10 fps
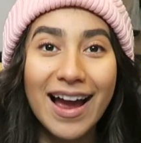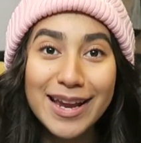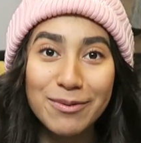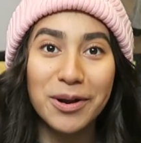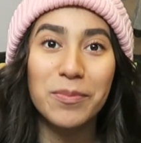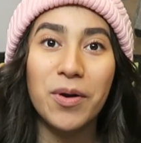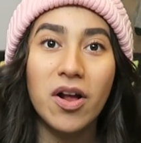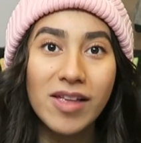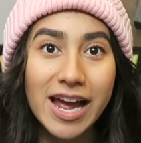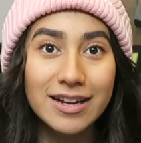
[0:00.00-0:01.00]
I can wear
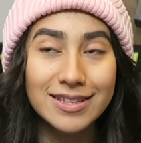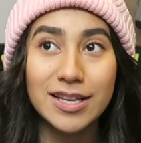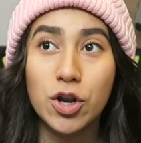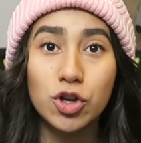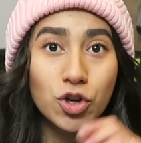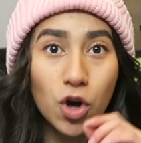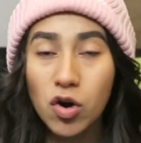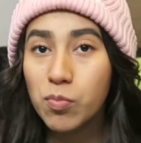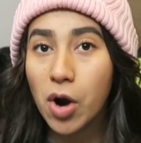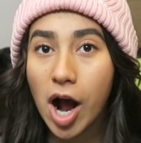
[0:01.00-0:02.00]
bralettes,
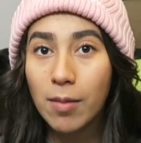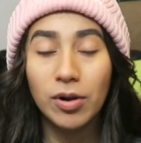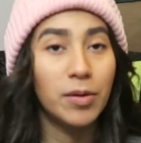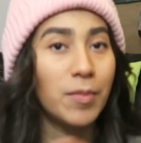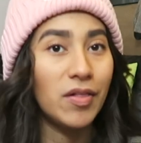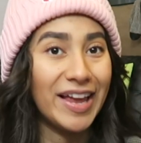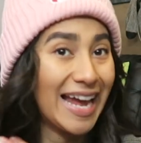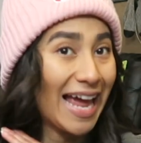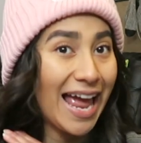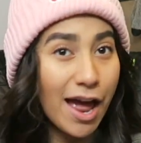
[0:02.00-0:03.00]
no problem,
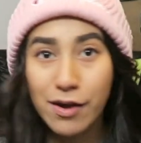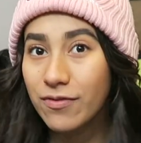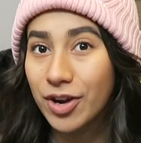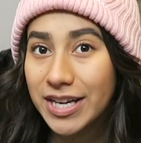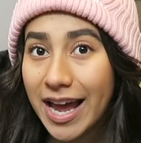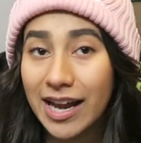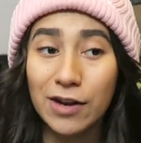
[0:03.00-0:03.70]
like every day.